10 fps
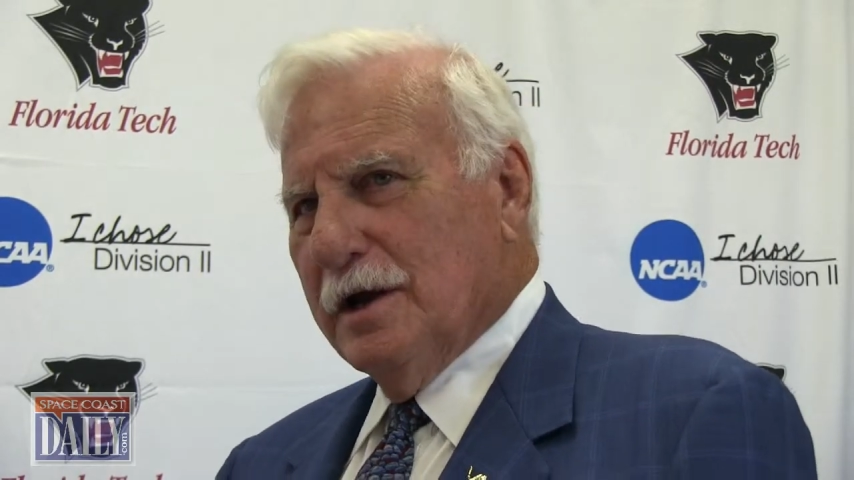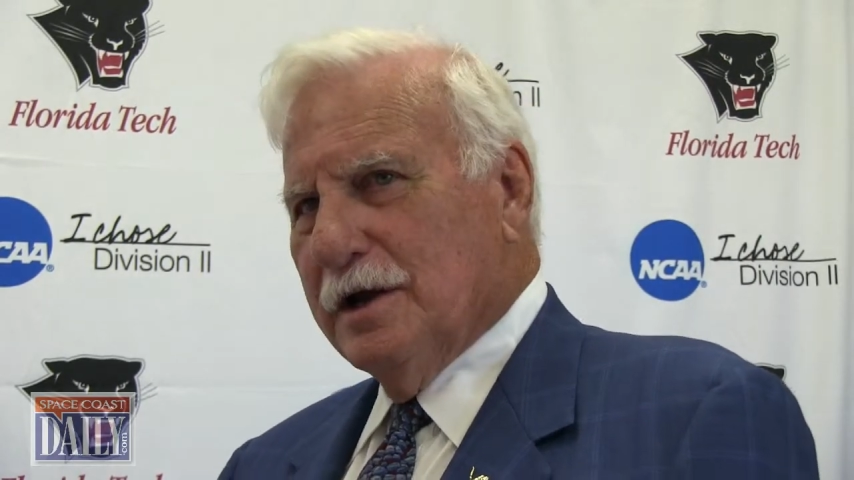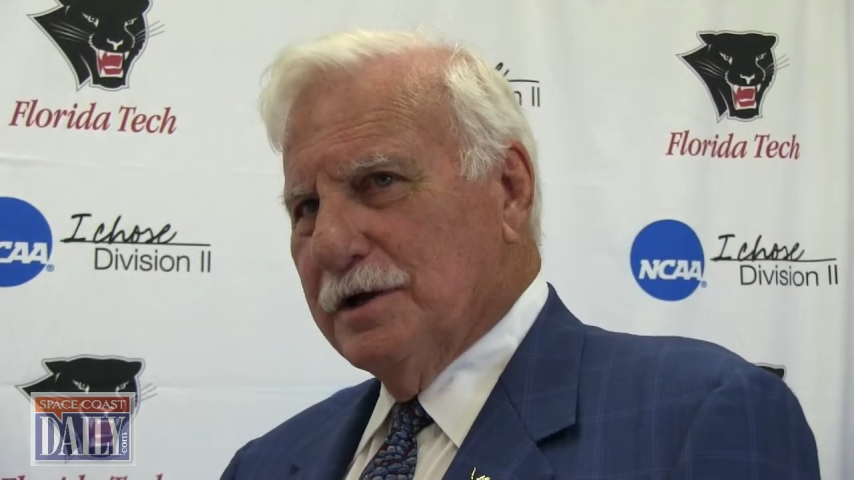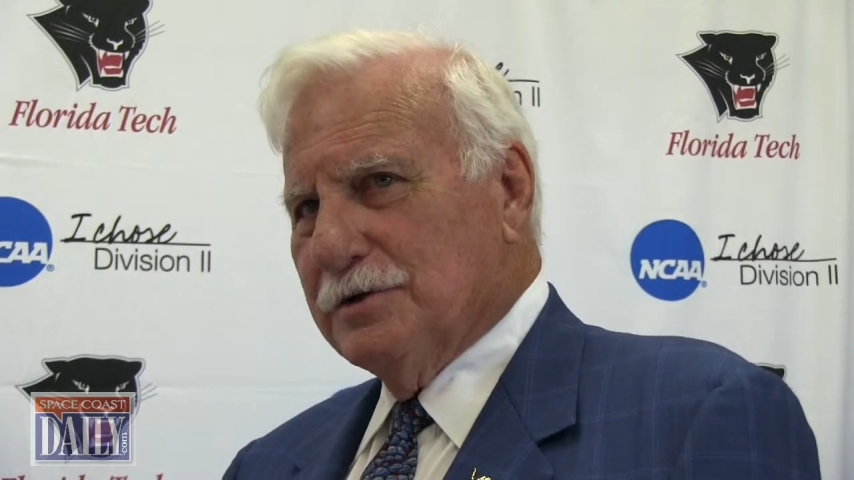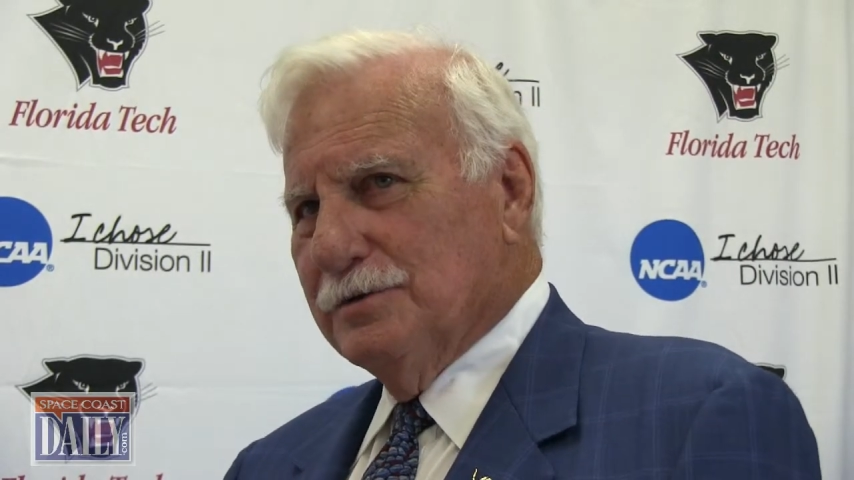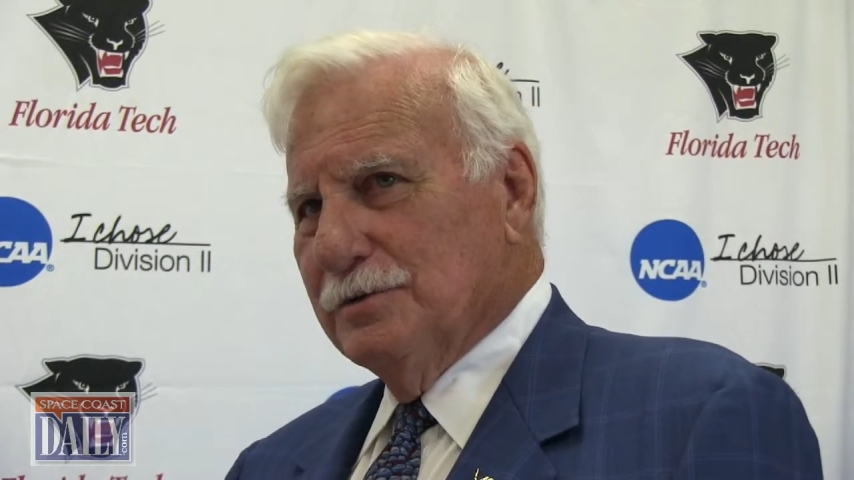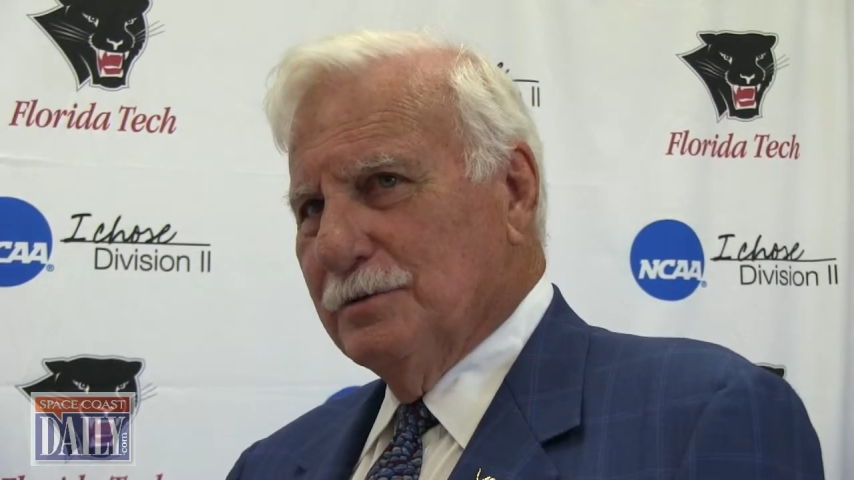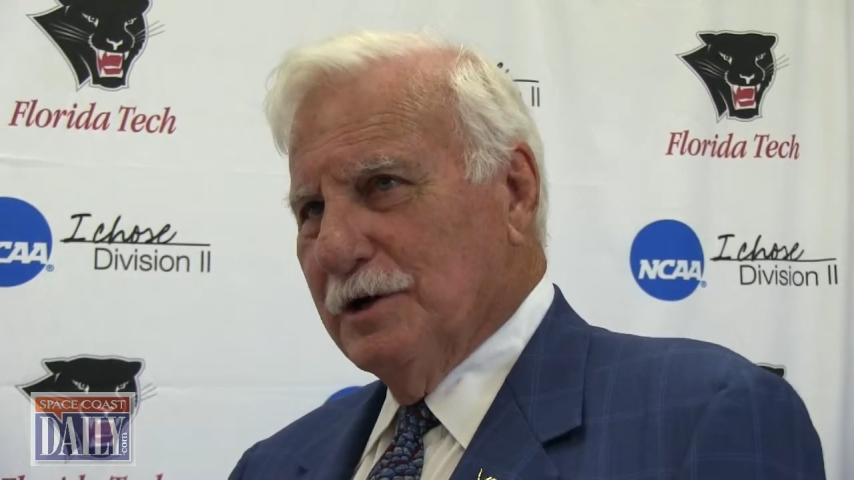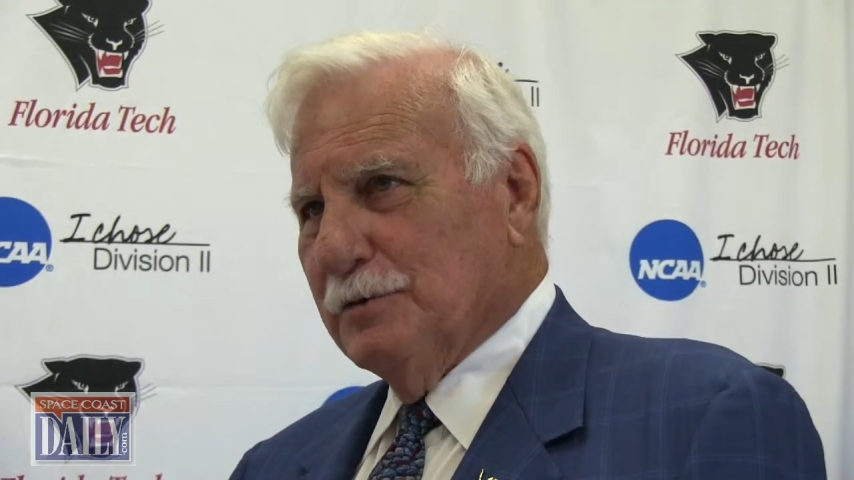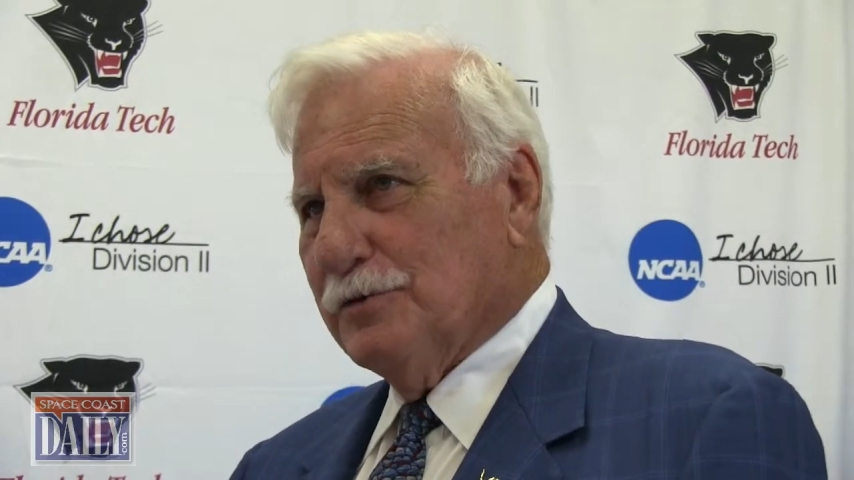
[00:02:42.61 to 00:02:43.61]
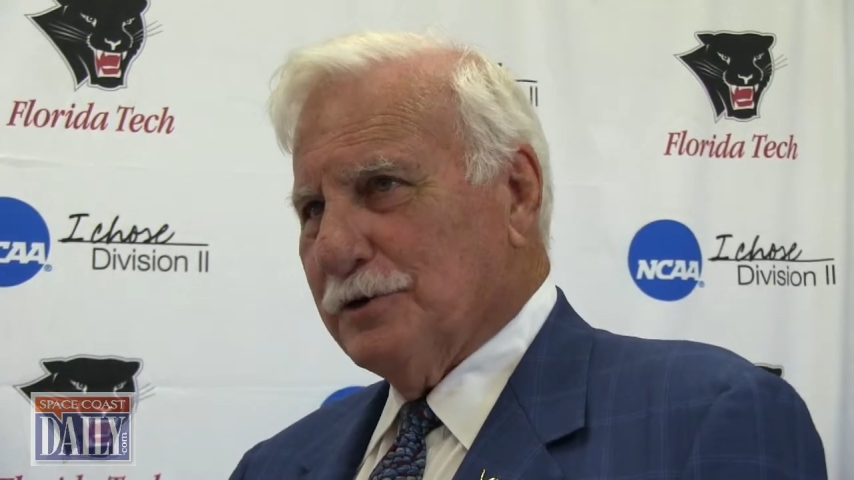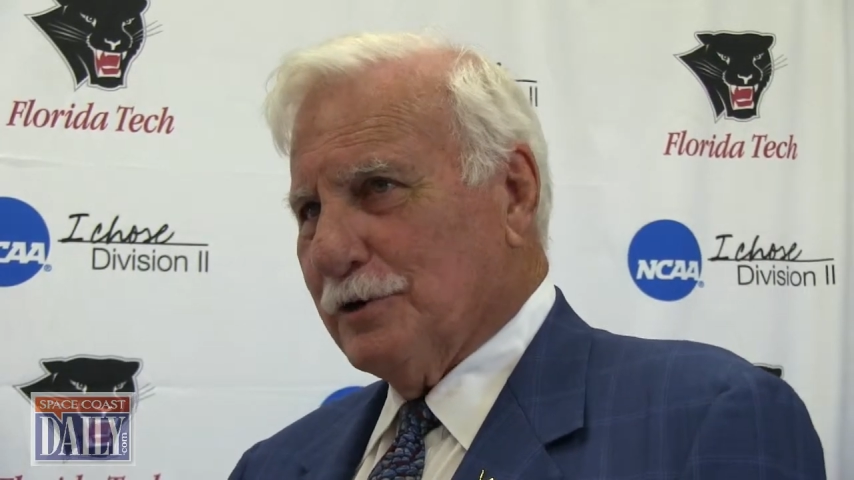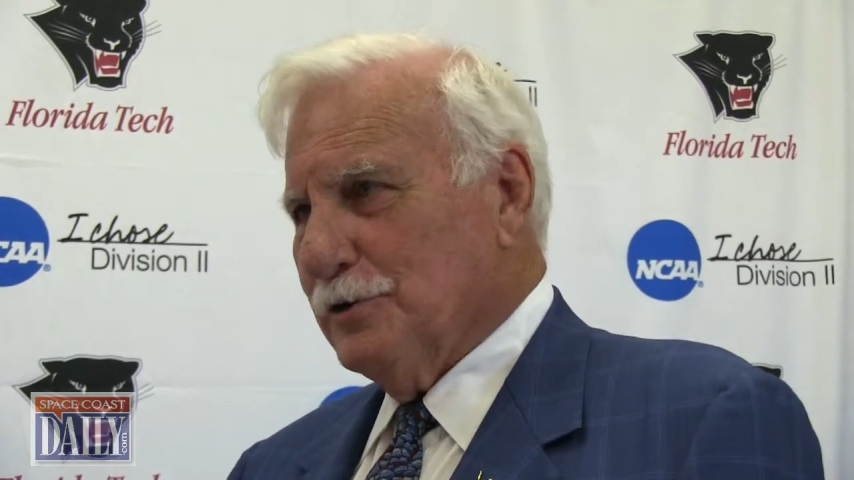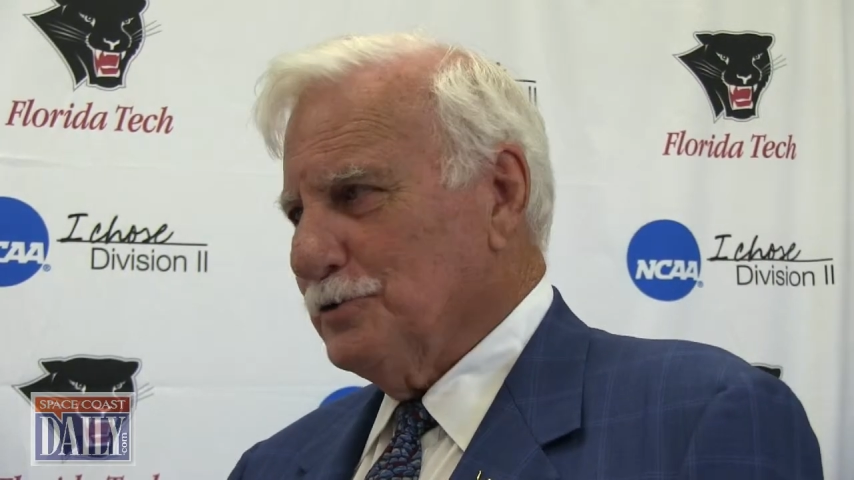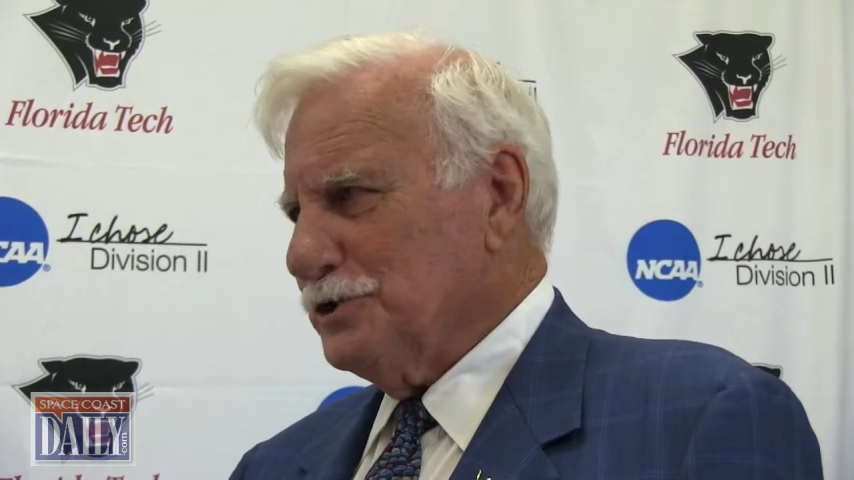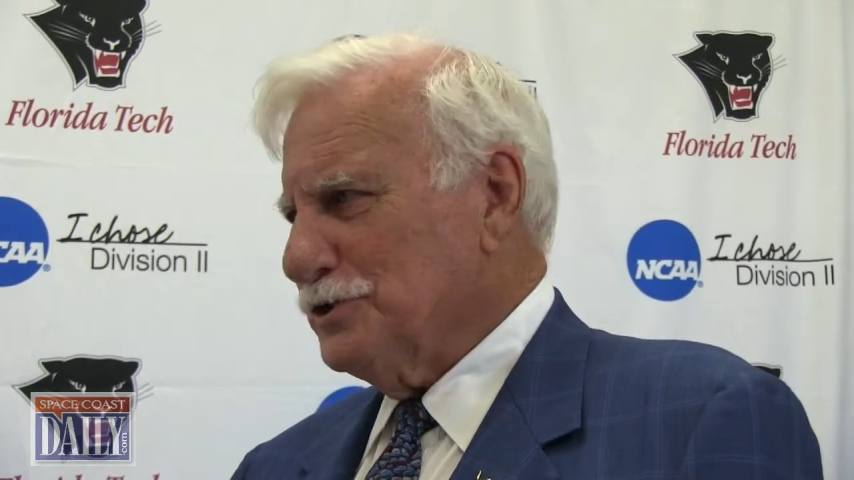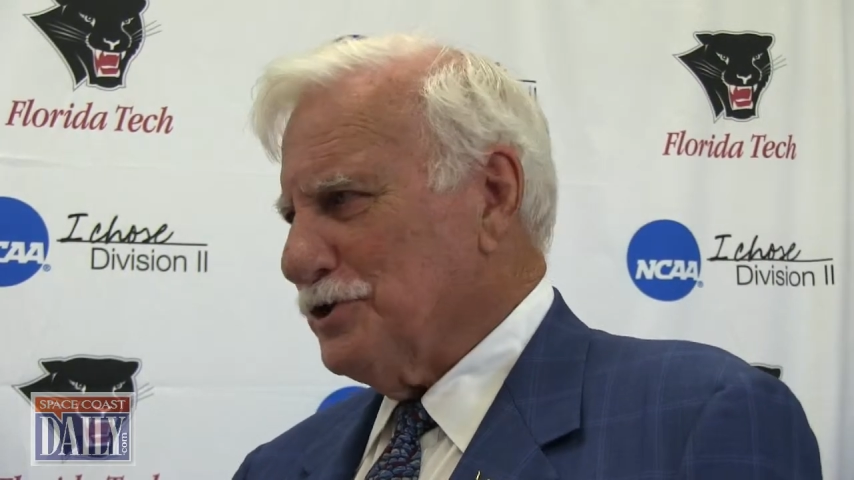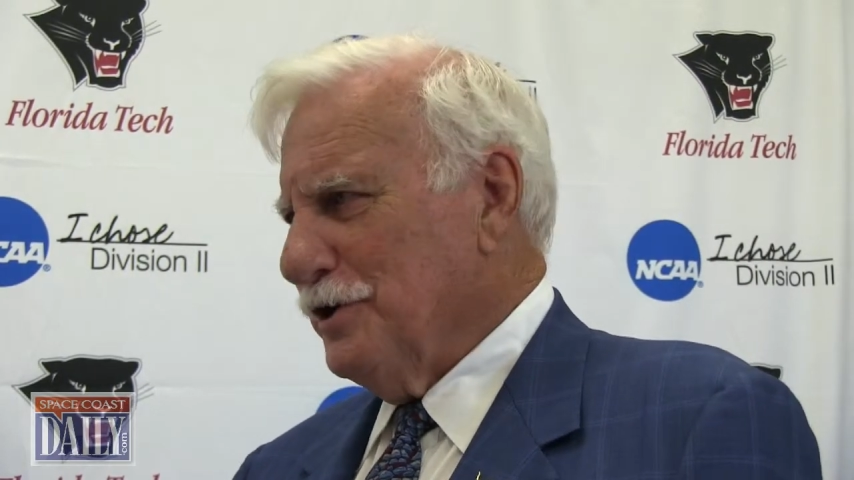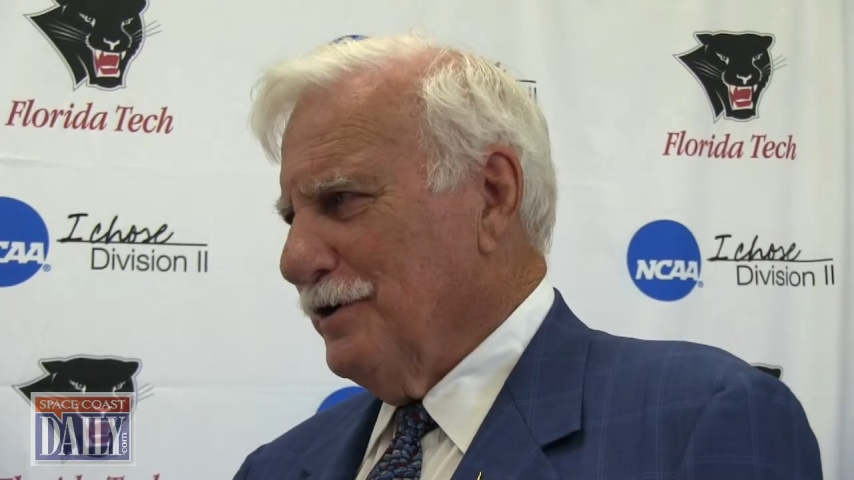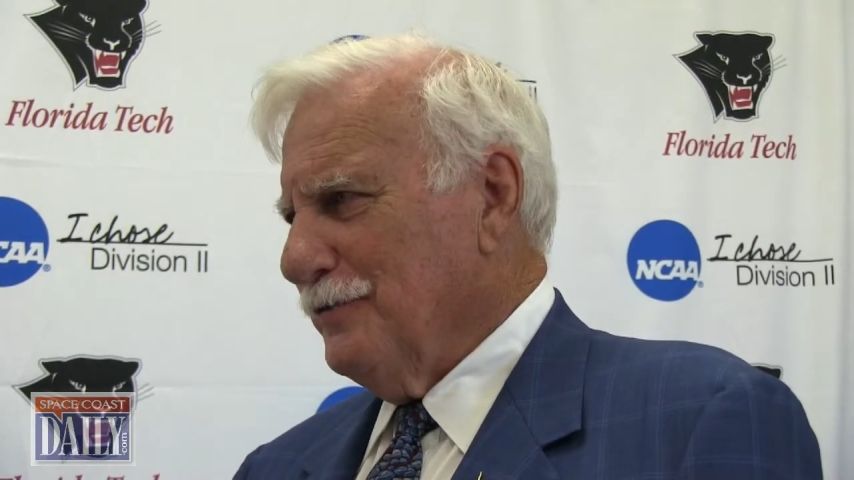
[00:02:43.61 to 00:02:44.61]
and to meet with our coaching
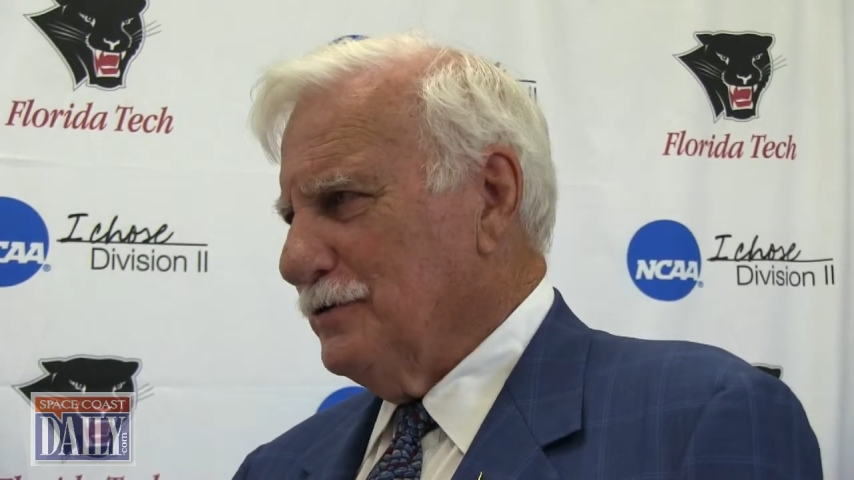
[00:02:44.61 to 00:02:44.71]
staff,